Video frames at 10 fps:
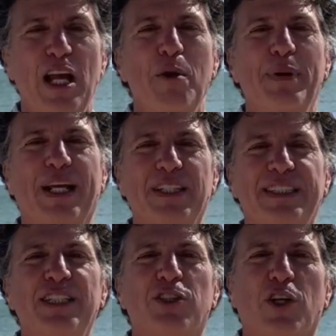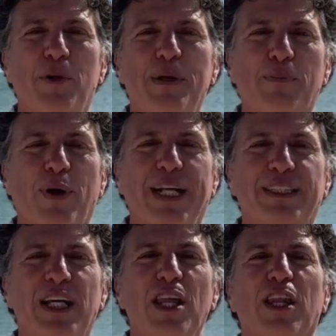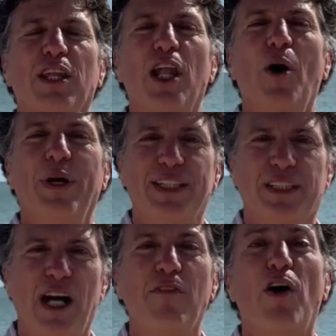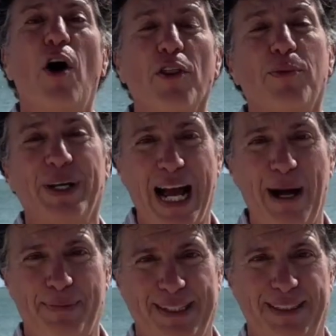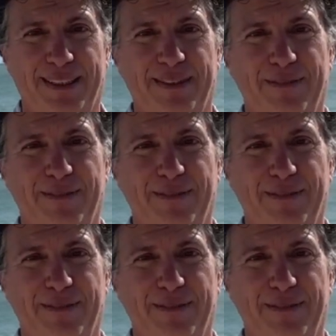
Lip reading: because these are going to be priced the lowest of all three options.